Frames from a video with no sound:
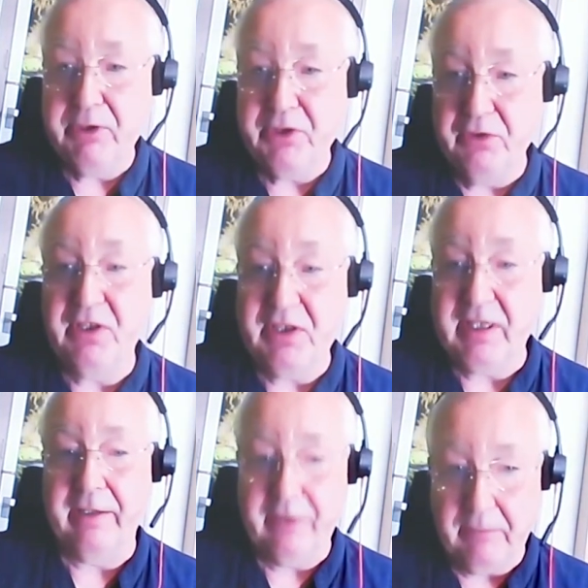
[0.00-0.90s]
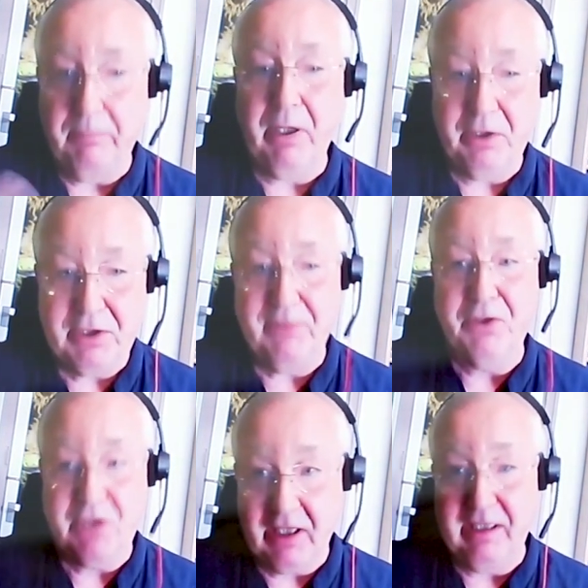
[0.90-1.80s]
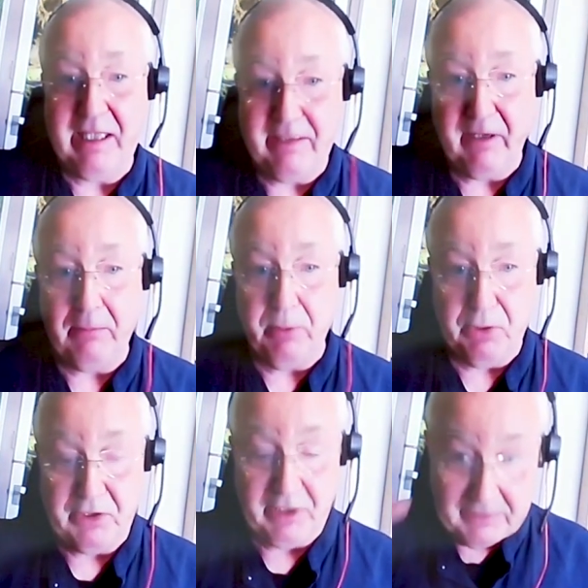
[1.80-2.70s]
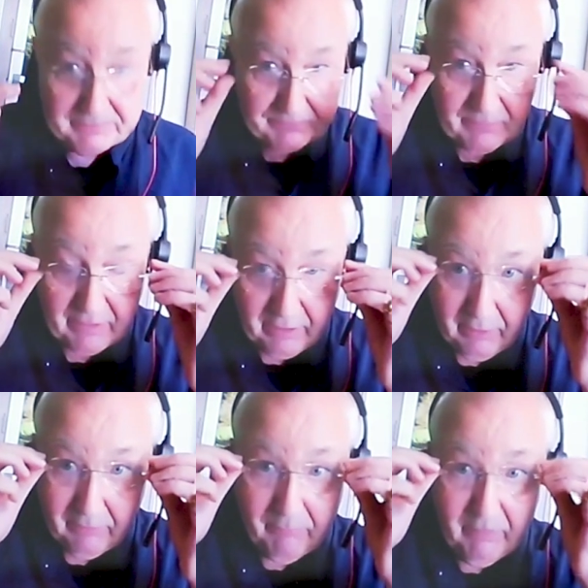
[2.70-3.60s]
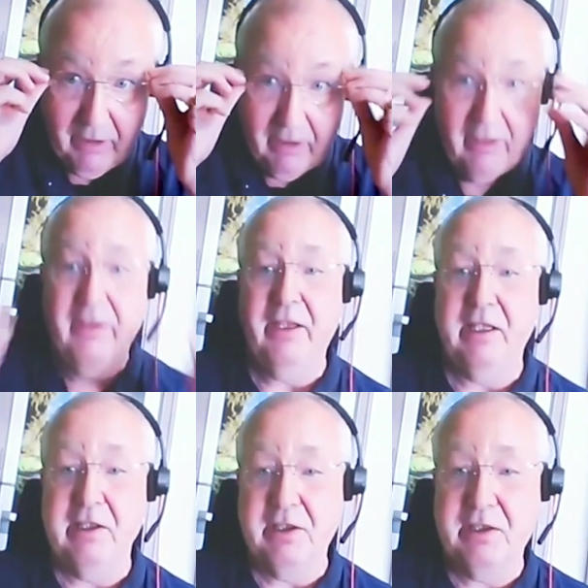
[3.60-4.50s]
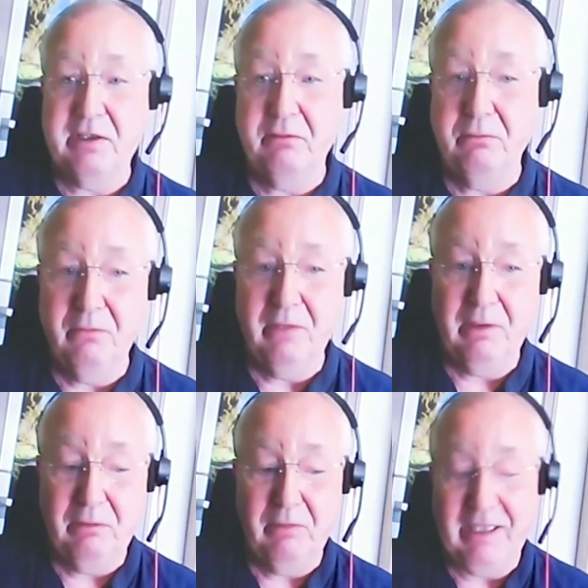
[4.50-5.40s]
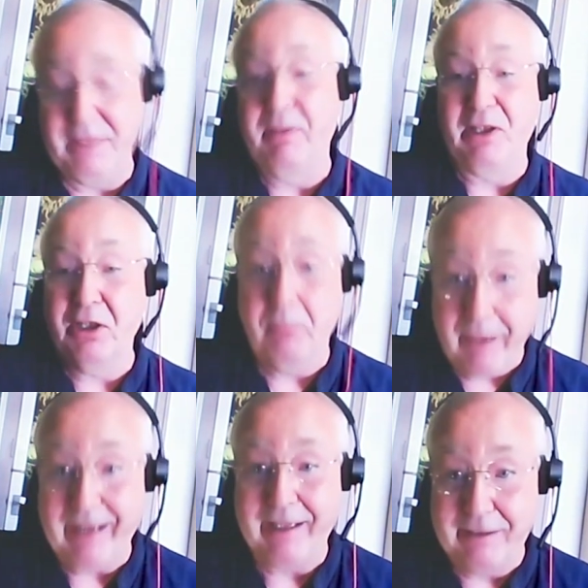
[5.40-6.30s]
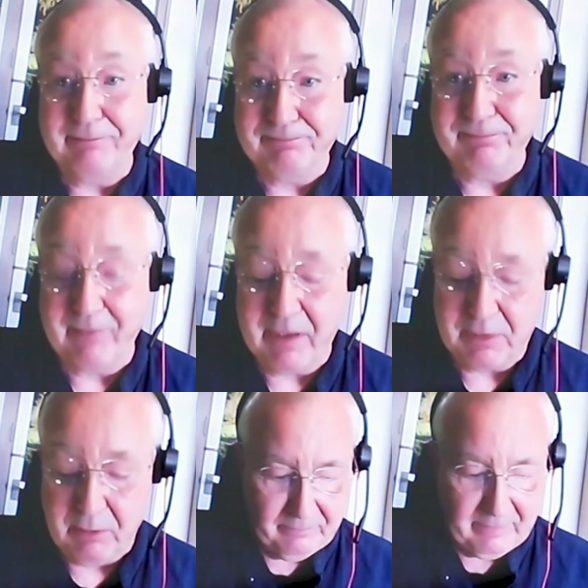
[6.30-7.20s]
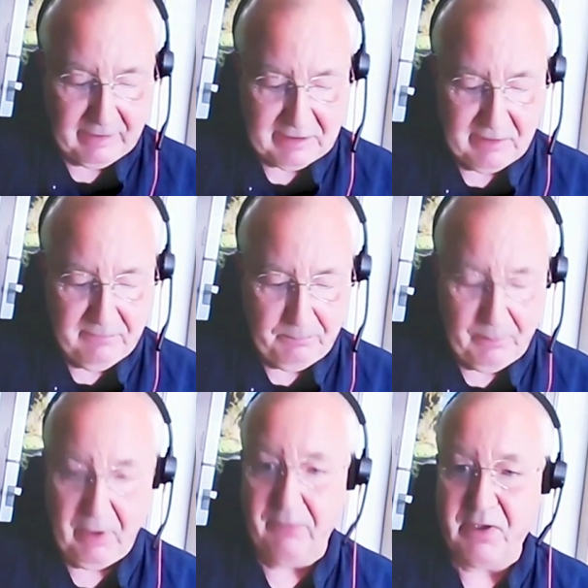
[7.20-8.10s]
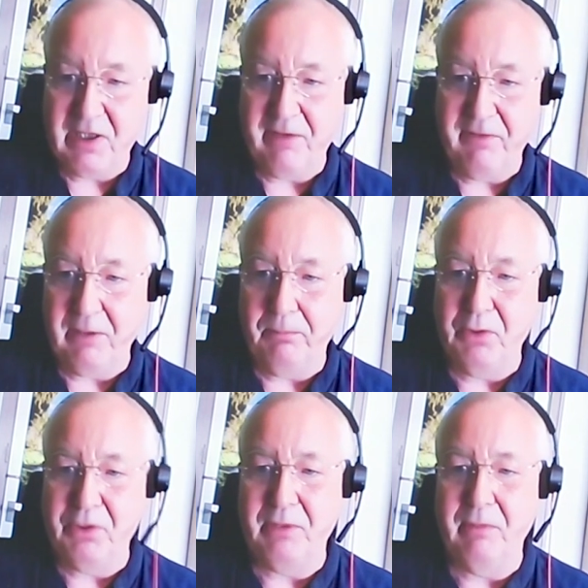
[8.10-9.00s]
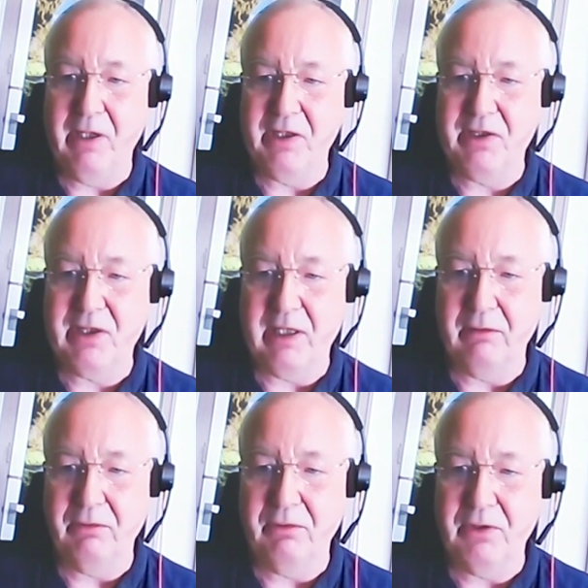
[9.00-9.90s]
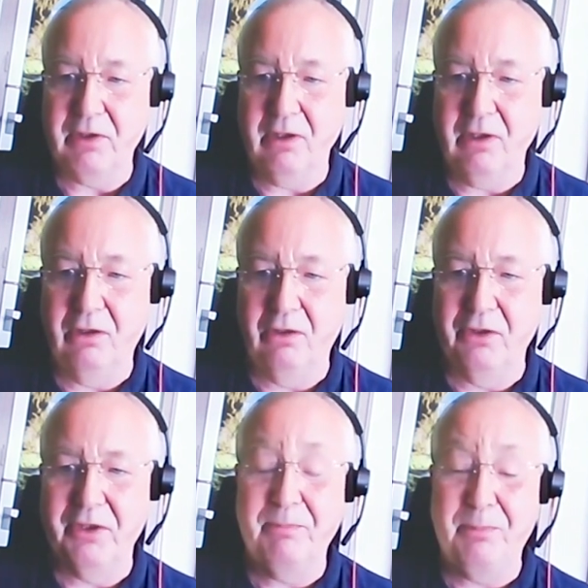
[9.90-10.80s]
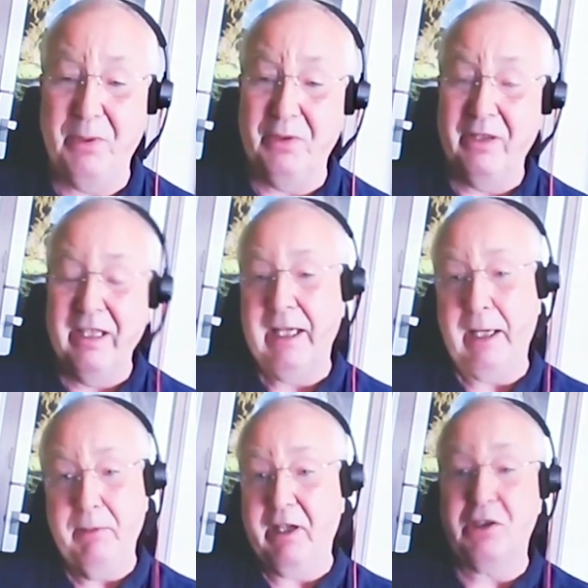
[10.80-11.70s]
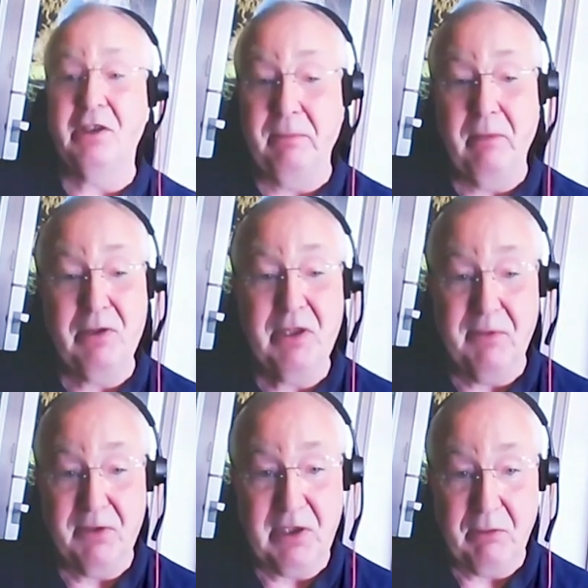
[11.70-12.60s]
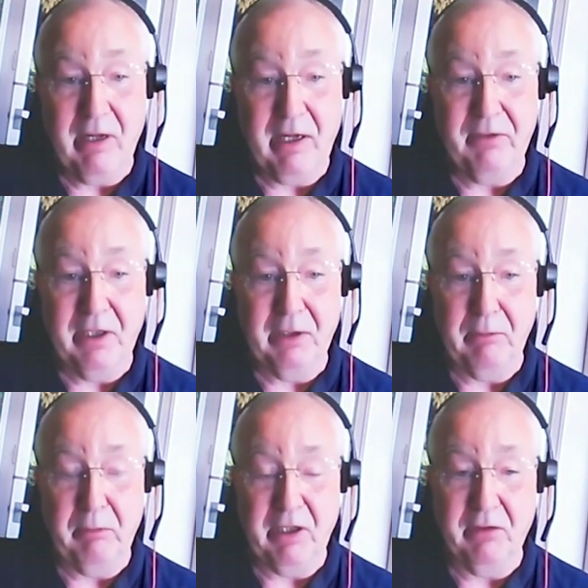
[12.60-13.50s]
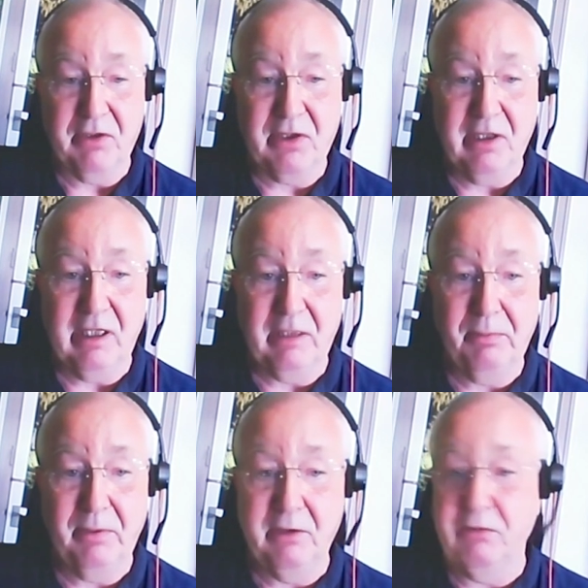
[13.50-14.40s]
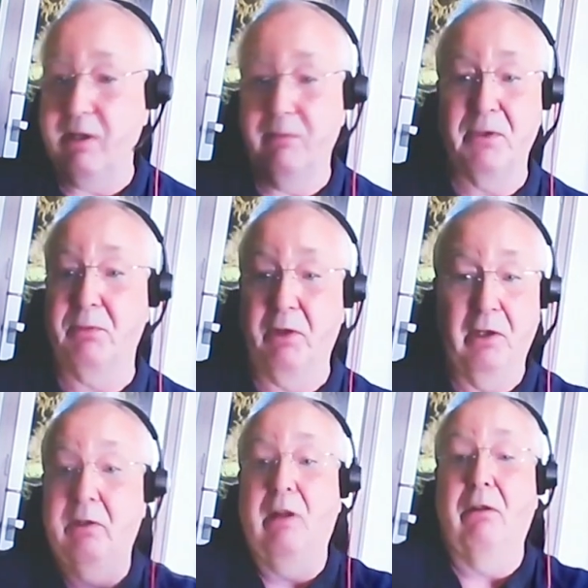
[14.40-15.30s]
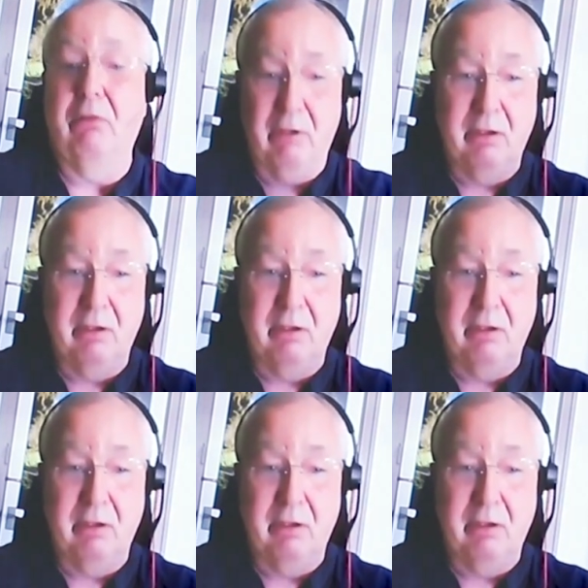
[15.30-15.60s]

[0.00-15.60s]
understand that part of us can leave our body. The thing is, it's meant to come back as well. The idea of part of us leaving our body might sound odd, but I mean, actually, most of us do it every night when we go to sleep, in dreams, when we're no longer